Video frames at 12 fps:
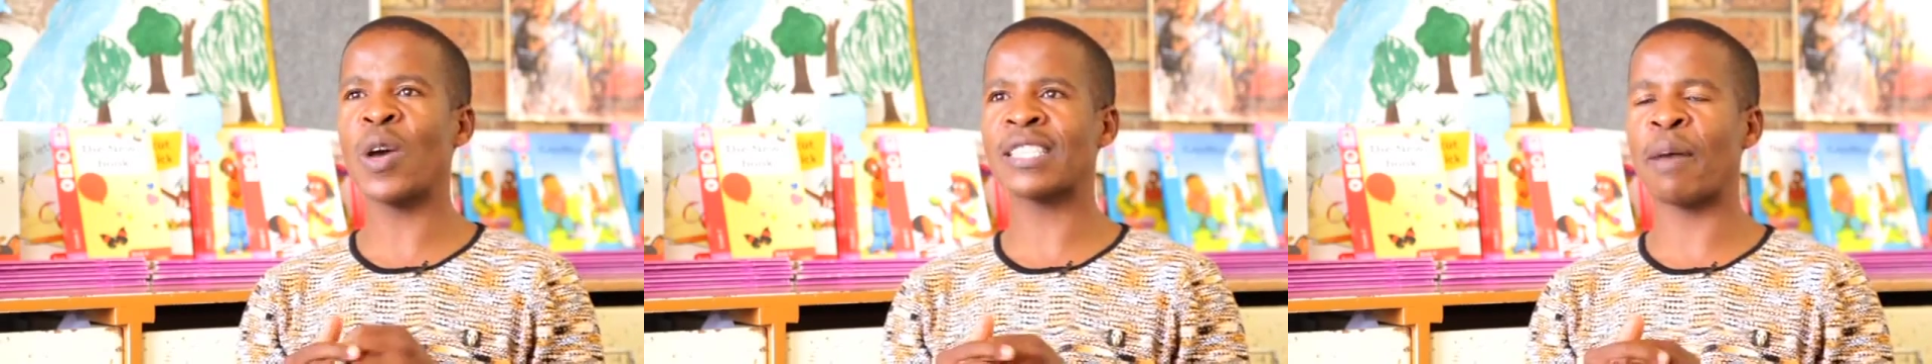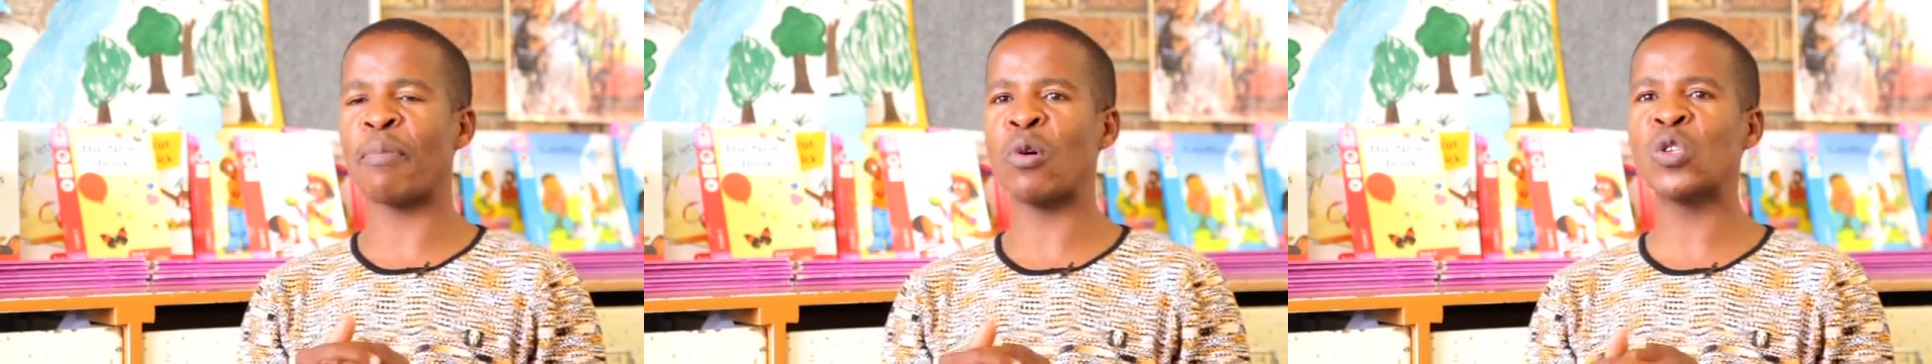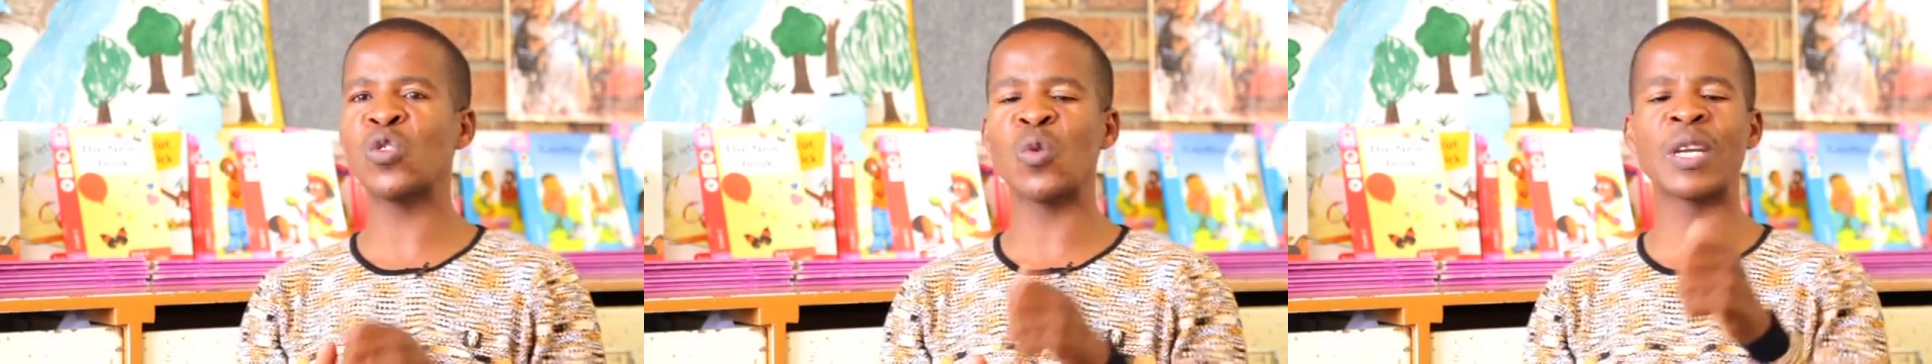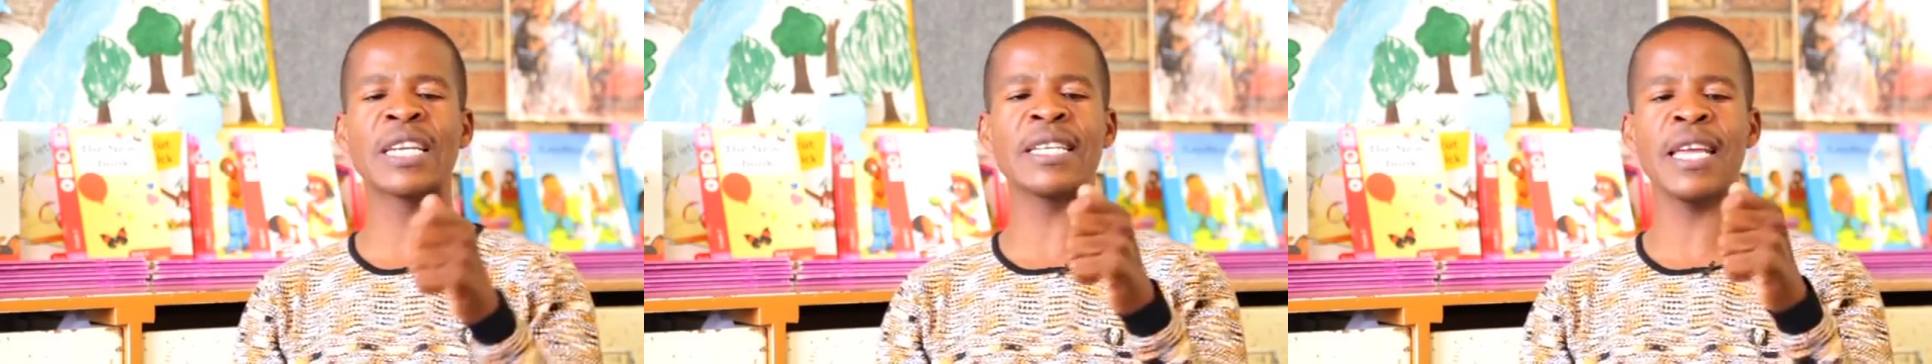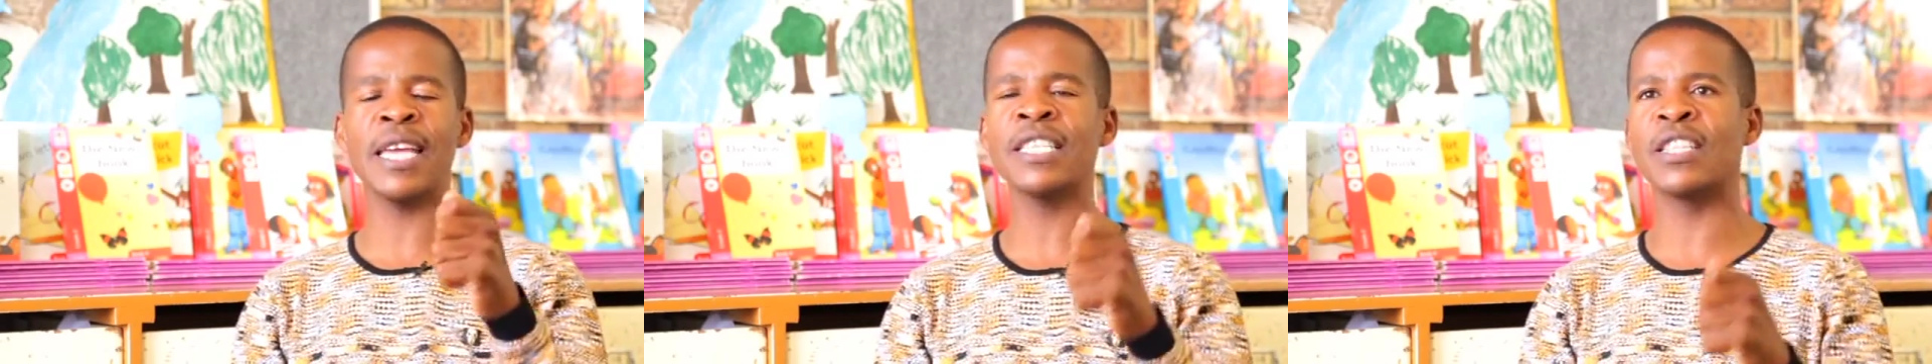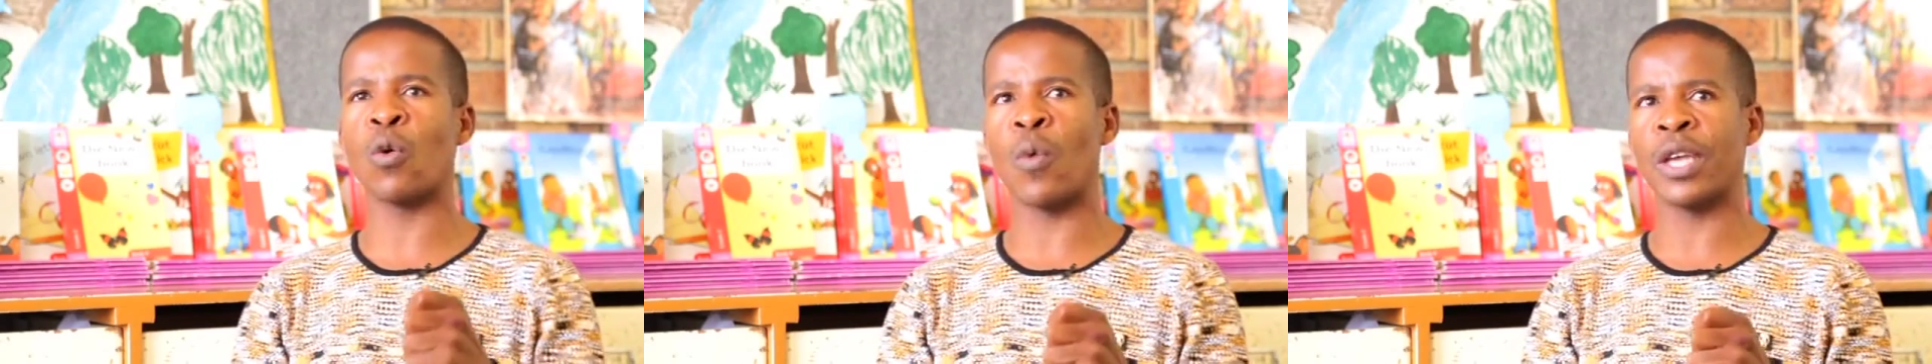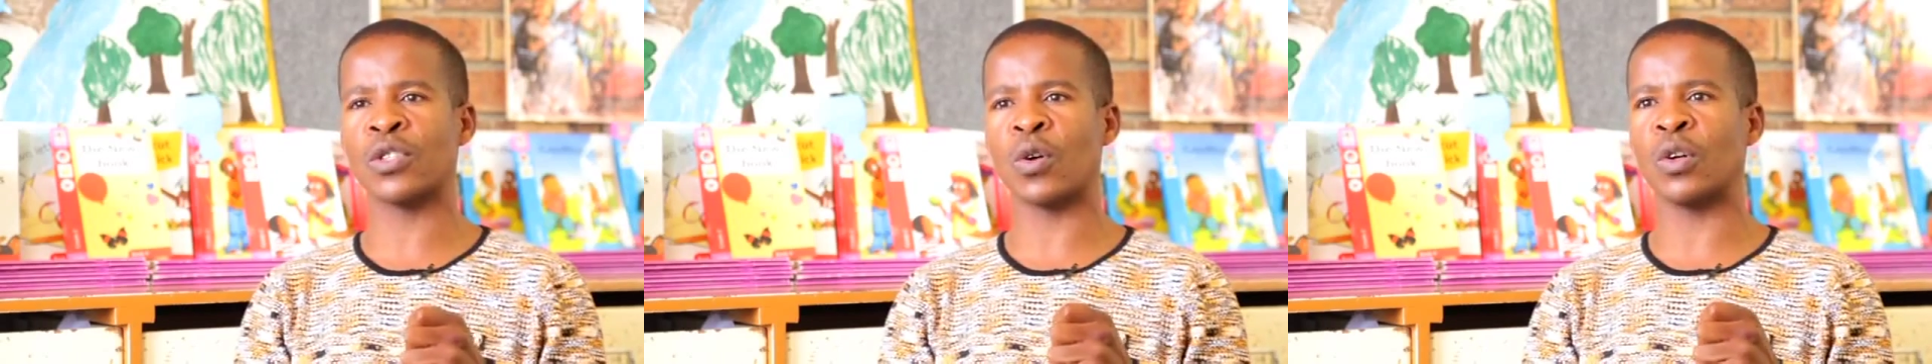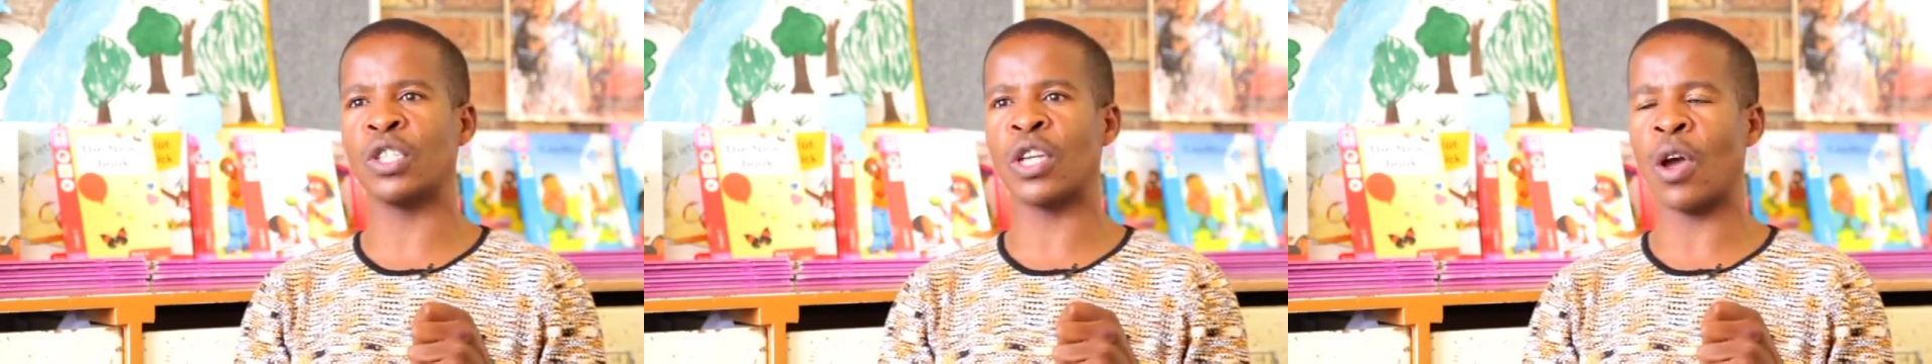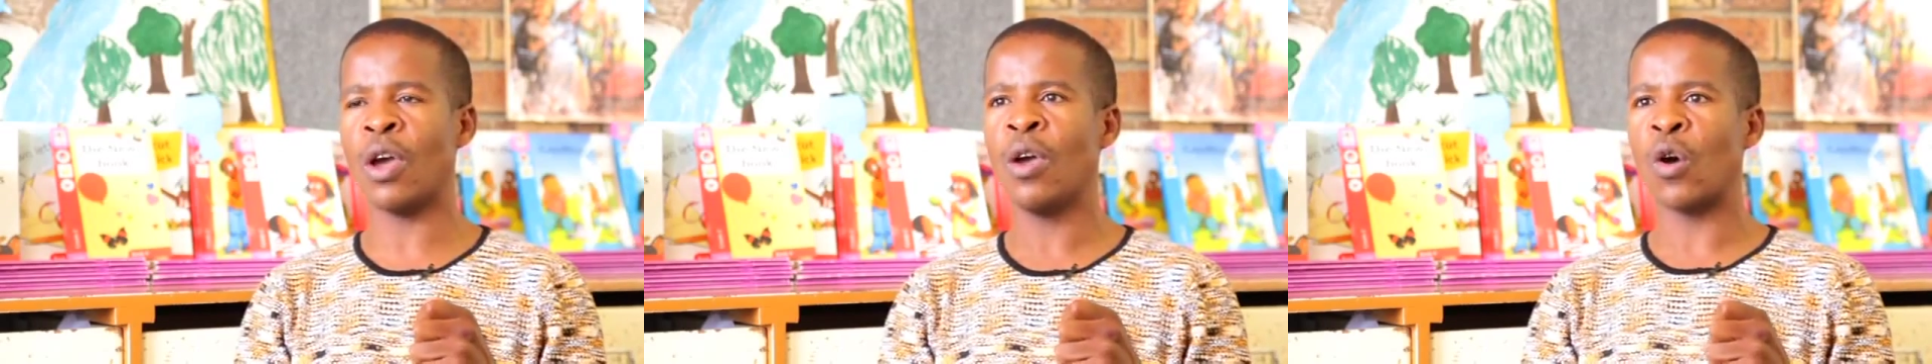were supposed to read the words on the